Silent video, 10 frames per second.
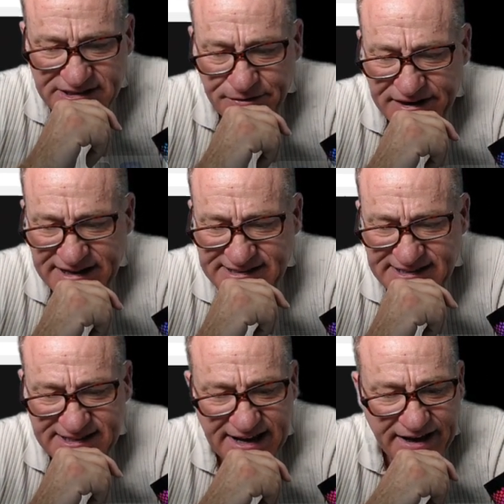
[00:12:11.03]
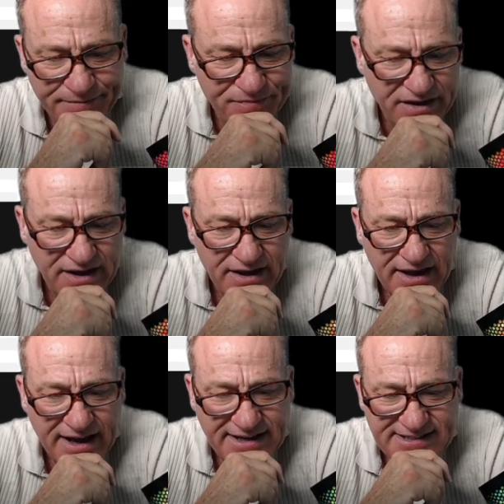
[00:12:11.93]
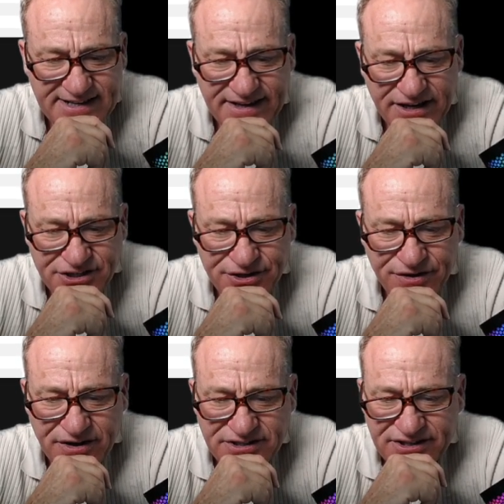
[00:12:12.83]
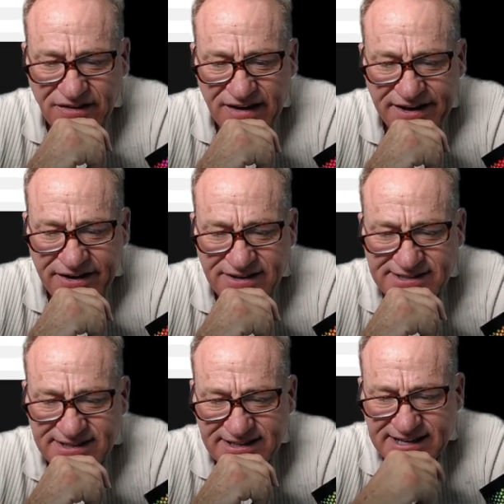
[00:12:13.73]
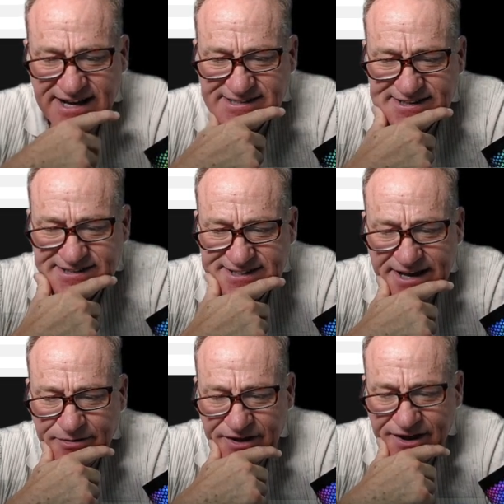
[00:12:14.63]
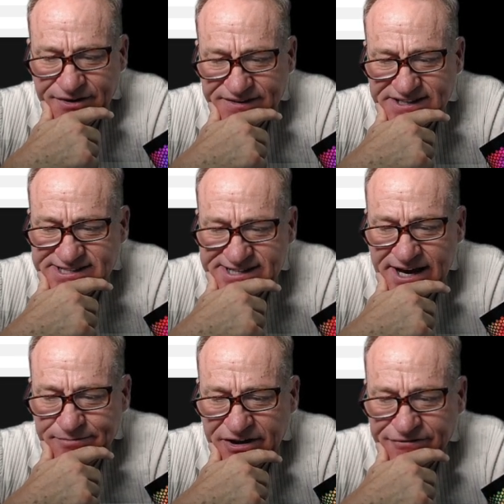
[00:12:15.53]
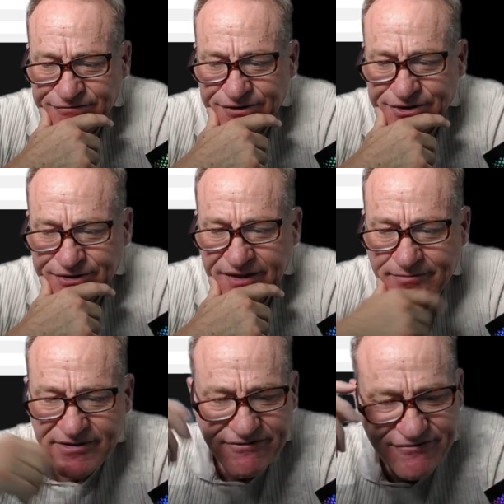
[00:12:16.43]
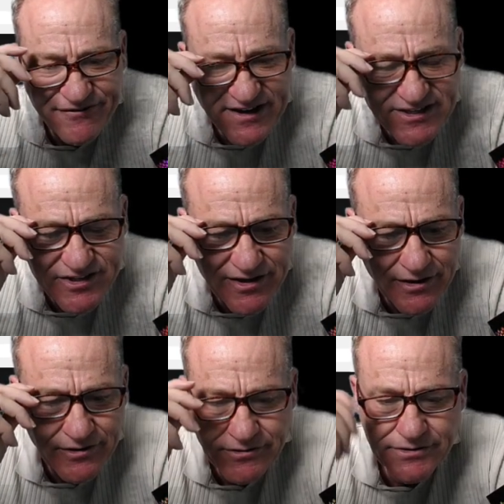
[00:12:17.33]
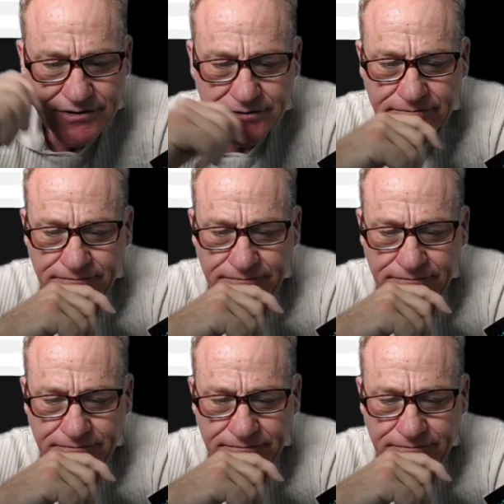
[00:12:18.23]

what it has to say. I can see the issue. There are still light areas in the task list table header and the sidebar footer. Let me fix those.